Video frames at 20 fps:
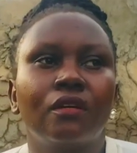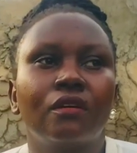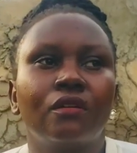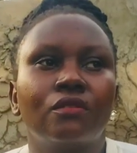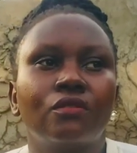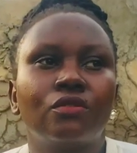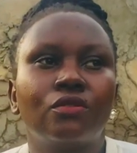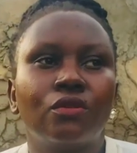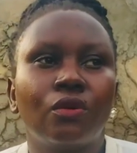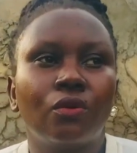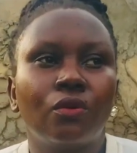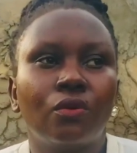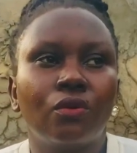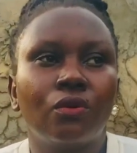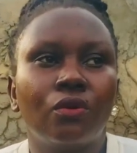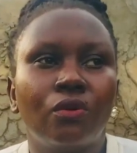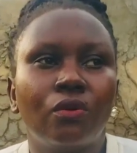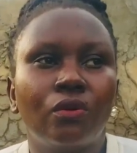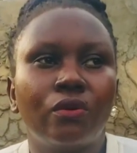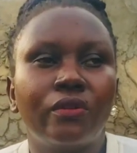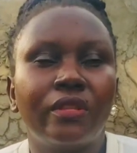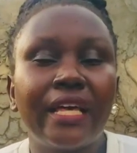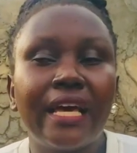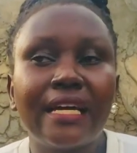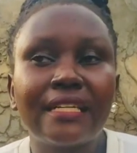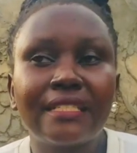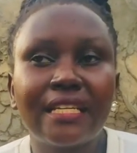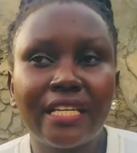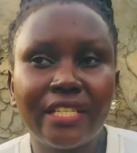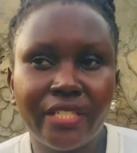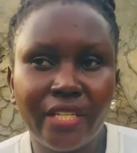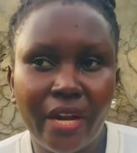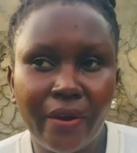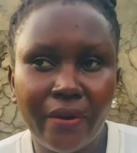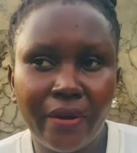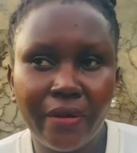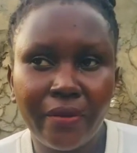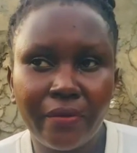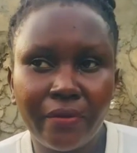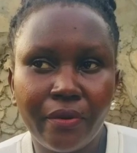so they are
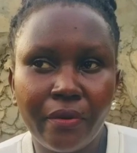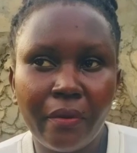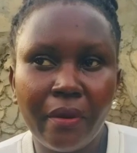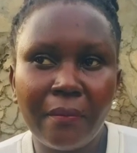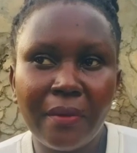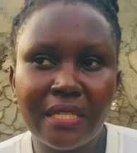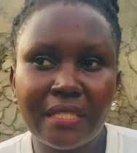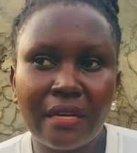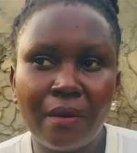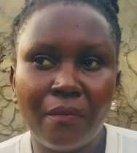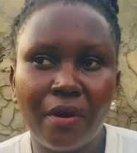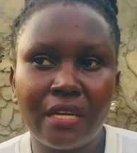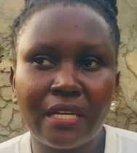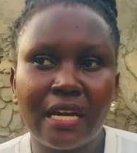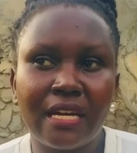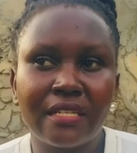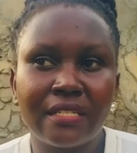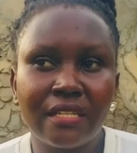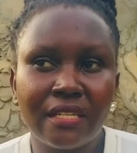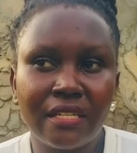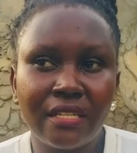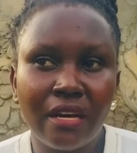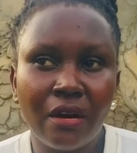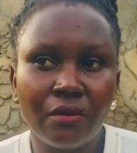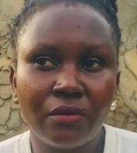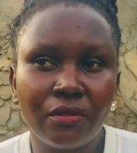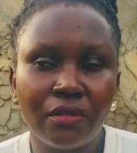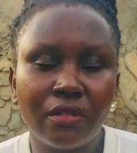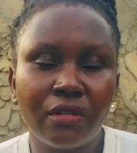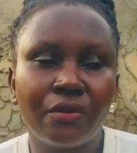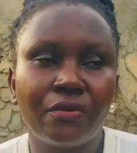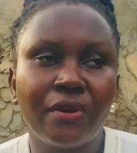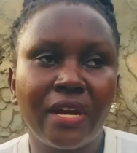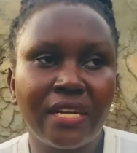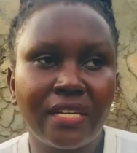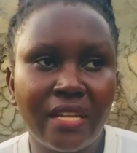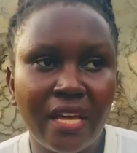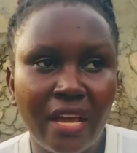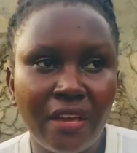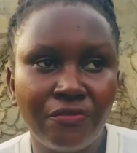tertiary. Remember, someone can sit down,
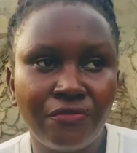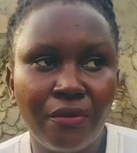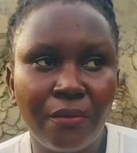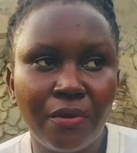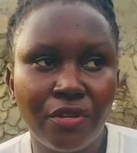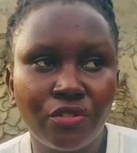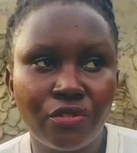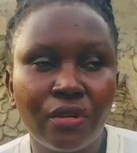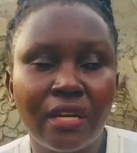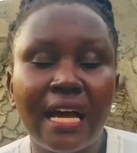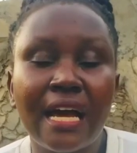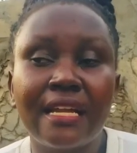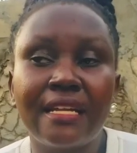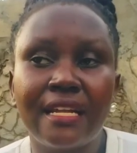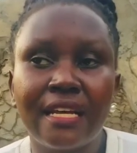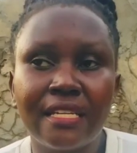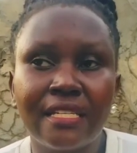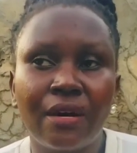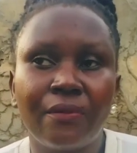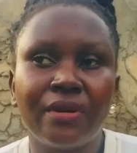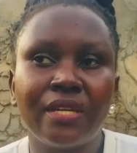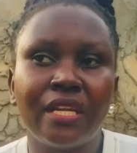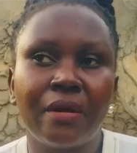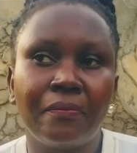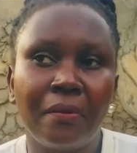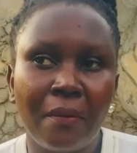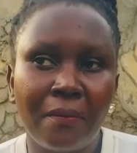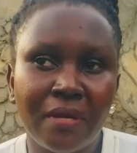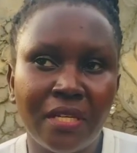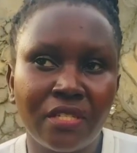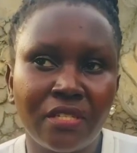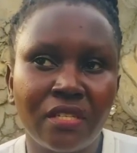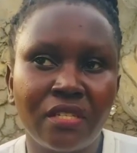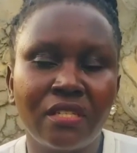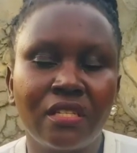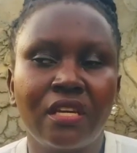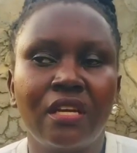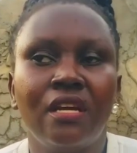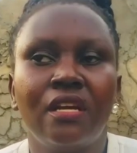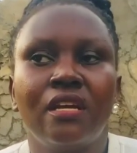write their information, and later when they publish
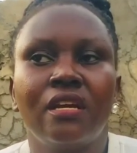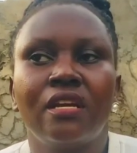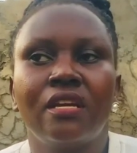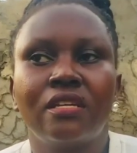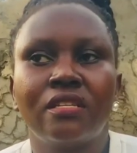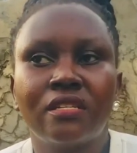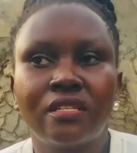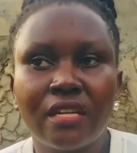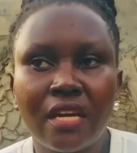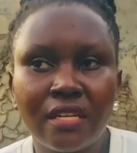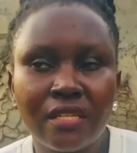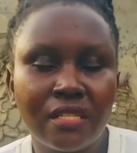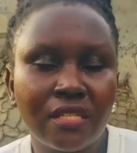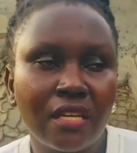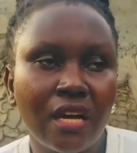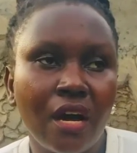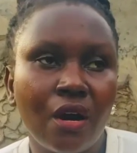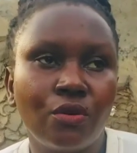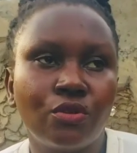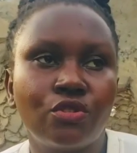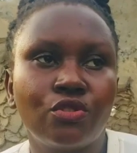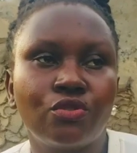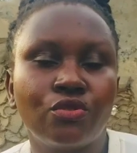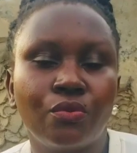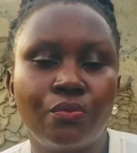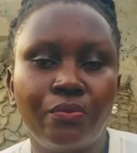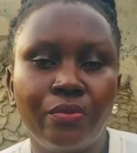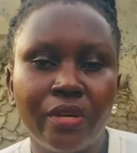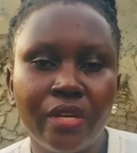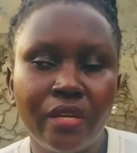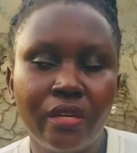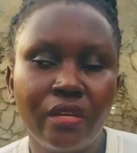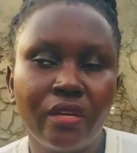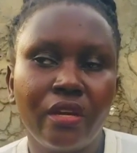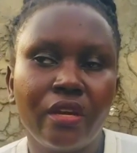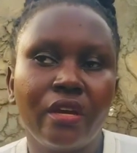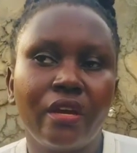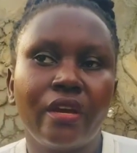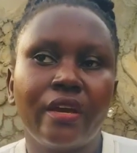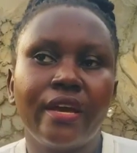it, it turns out to be
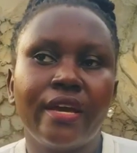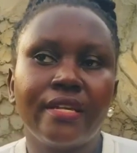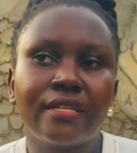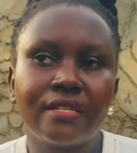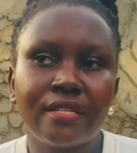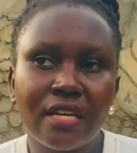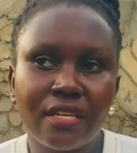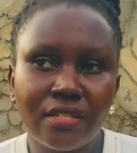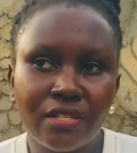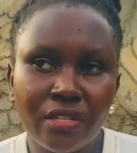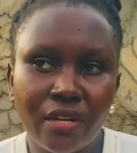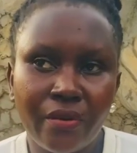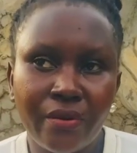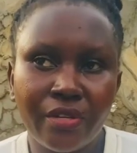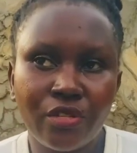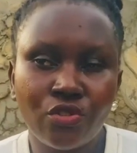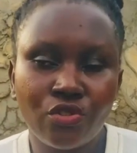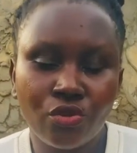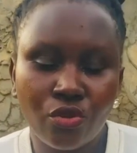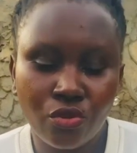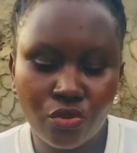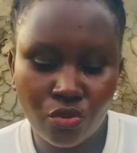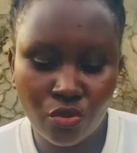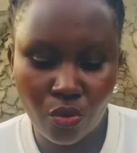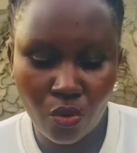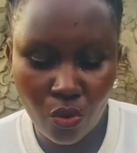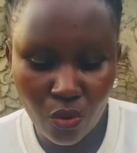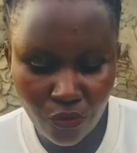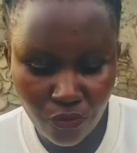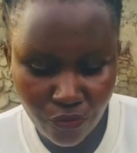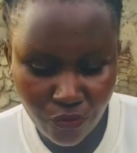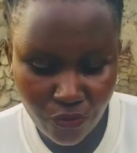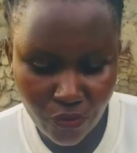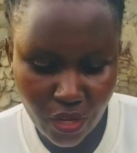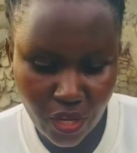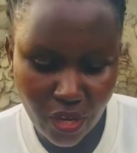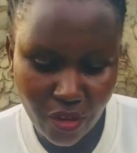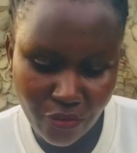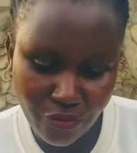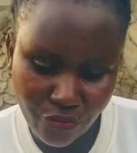a tertiary source of
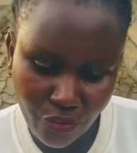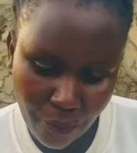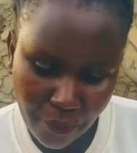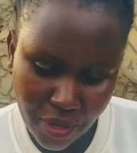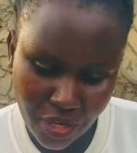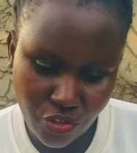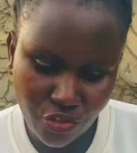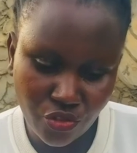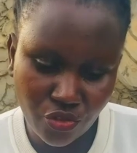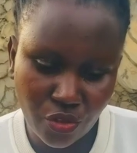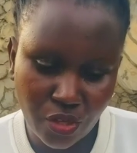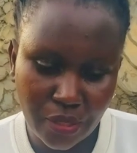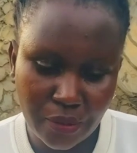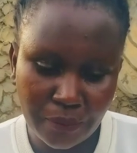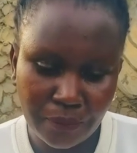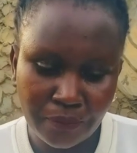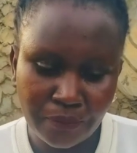information.